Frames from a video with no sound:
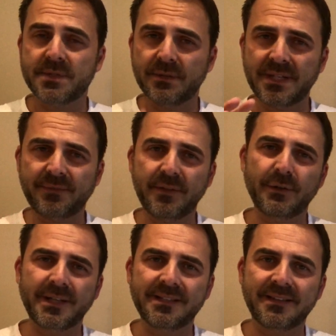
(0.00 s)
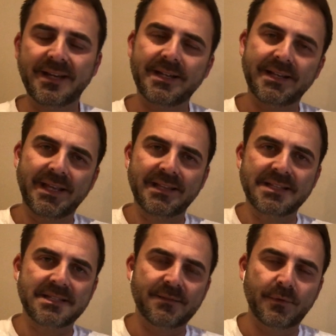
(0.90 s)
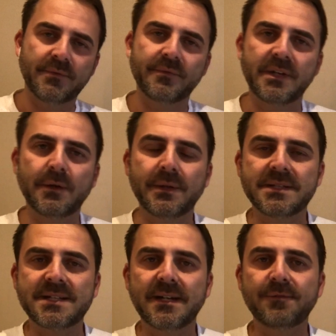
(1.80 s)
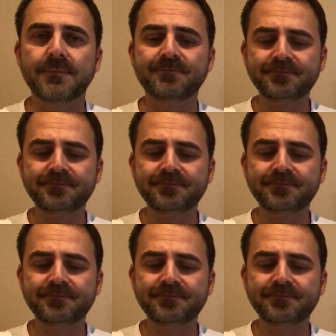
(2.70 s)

So definitely look into that. Again, that's a different video in itself.